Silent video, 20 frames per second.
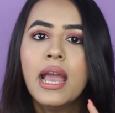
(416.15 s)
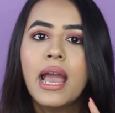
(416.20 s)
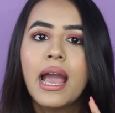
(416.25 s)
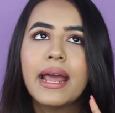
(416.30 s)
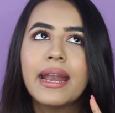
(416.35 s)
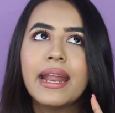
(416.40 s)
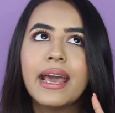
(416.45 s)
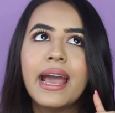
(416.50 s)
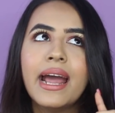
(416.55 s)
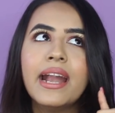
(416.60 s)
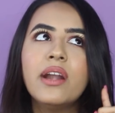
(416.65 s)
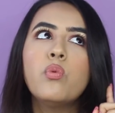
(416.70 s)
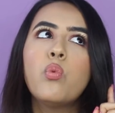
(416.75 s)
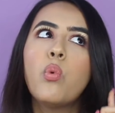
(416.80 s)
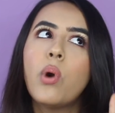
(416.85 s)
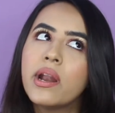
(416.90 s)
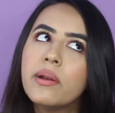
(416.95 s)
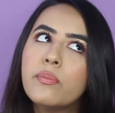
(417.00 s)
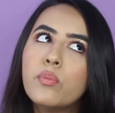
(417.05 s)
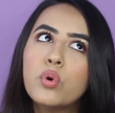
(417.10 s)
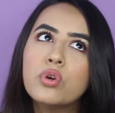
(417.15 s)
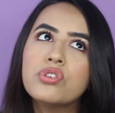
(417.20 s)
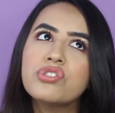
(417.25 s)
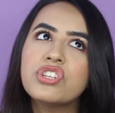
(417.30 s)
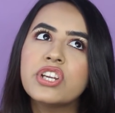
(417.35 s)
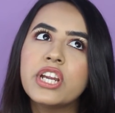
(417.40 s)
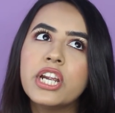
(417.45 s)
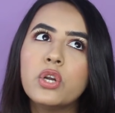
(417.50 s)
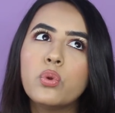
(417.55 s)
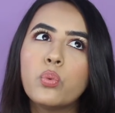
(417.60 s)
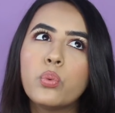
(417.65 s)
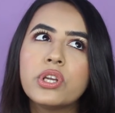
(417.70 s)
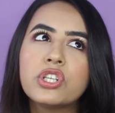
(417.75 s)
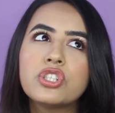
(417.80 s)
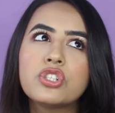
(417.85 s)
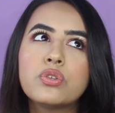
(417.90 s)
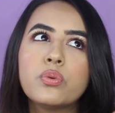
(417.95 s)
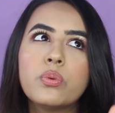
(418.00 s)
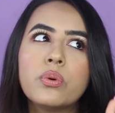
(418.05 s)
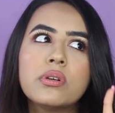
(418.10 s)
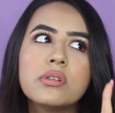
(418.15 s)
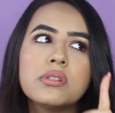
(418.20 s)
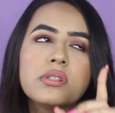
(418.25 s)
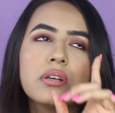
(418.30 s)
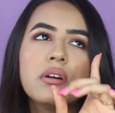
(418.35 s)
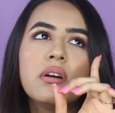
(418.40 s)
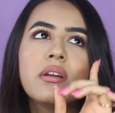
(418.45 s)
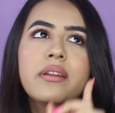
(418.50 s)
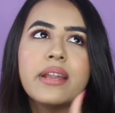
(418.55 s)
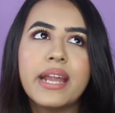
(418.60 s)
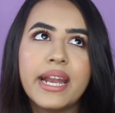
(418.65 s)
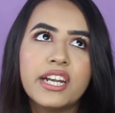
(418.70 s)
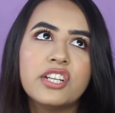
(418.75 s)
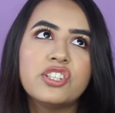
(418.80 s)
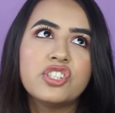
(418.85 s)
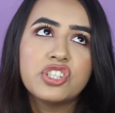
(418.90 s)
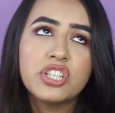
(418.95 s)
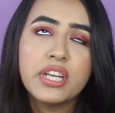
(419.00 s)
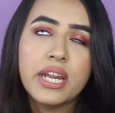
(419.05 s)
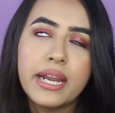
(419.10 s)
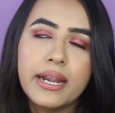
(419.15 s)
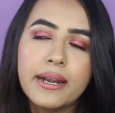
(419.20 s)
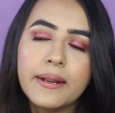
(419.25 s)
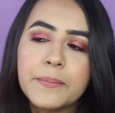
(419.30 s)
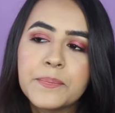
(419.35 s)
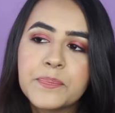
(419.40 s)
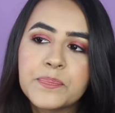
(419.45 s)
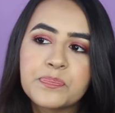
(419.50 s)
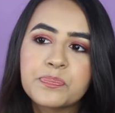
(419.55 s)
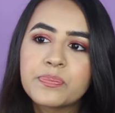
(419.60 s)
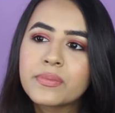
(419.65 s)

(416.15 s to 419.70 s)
And I had one more shade which was a red shade.